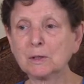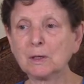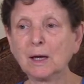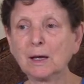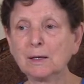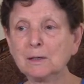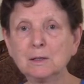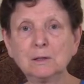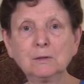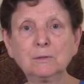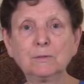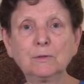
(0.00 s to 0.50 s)

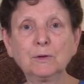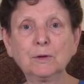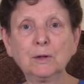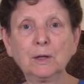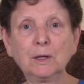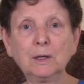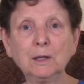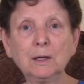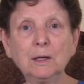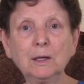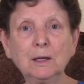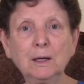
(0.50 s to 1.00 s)
I didn't feel
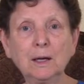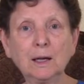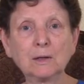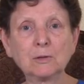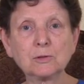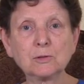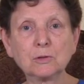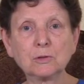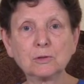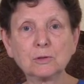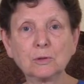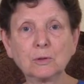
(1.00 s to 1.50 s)
any
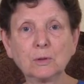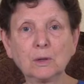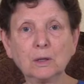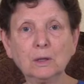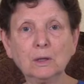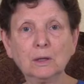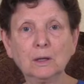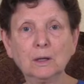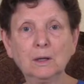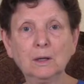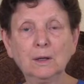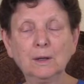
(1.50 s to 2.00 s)
connection to
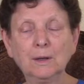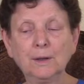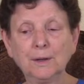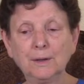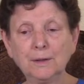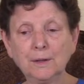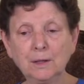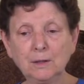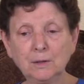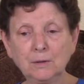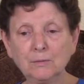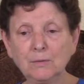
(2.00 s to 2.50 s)
it.
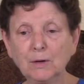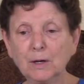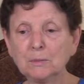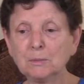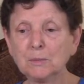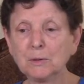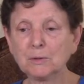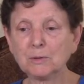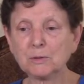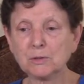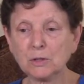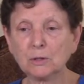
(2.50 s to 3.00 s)
And then Divine
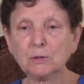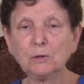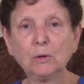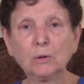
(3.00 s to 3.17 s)
Mother said,